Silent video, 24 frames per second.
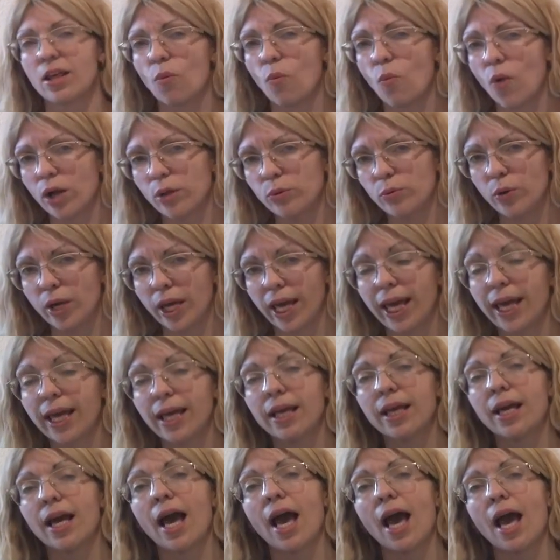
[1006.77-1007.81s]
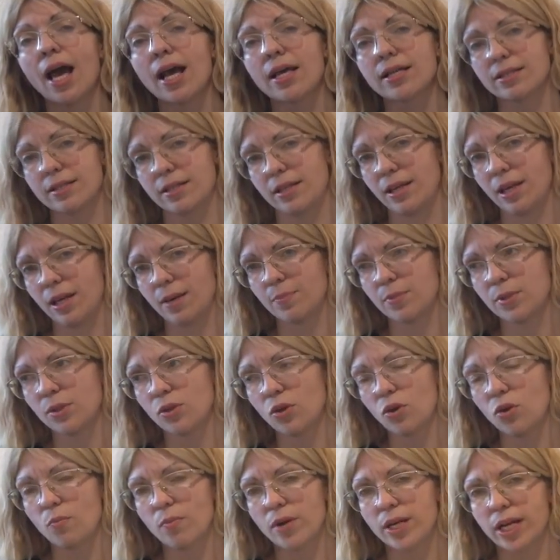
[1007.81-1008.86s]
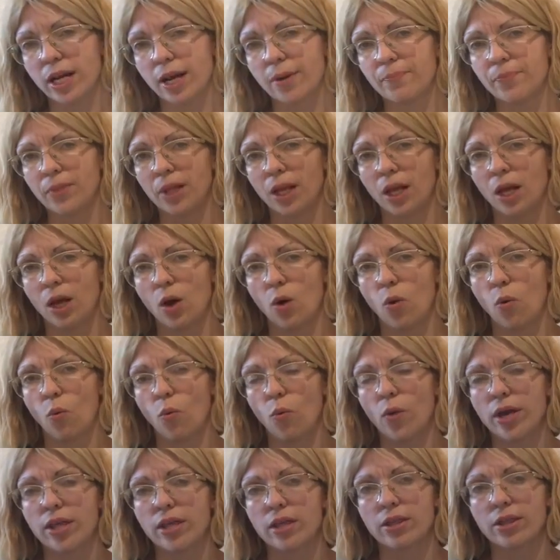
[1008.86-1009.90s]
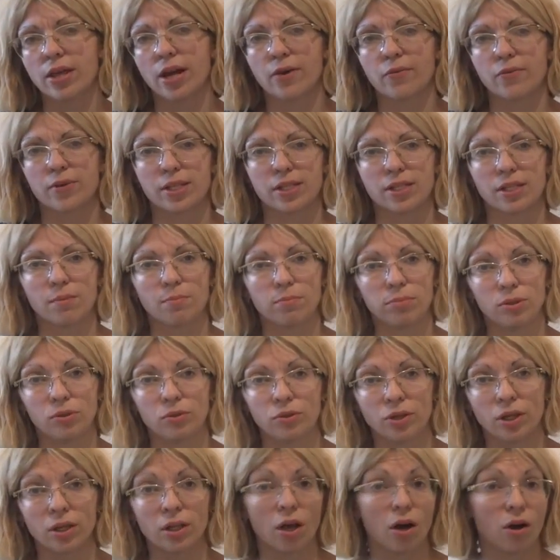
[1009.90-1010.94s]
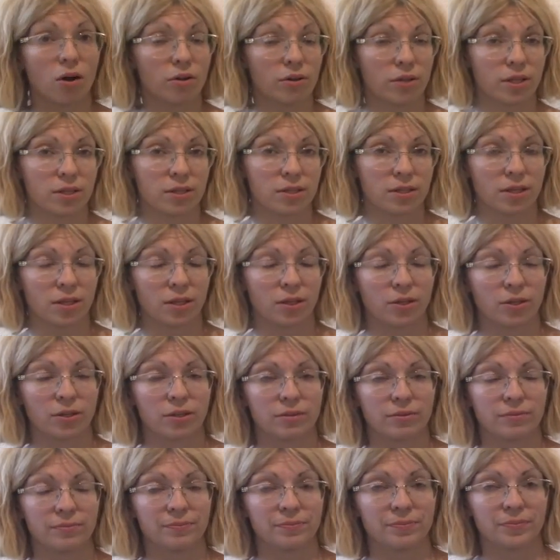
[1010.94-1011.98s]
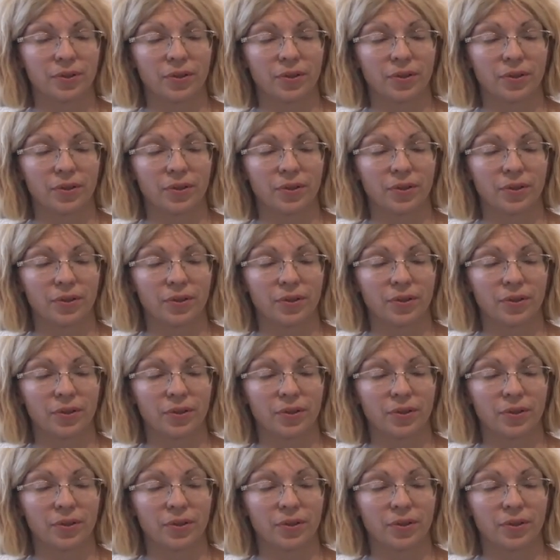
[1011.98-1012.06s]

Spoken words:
One way, as gibt, no matter whether there is a plural or the single.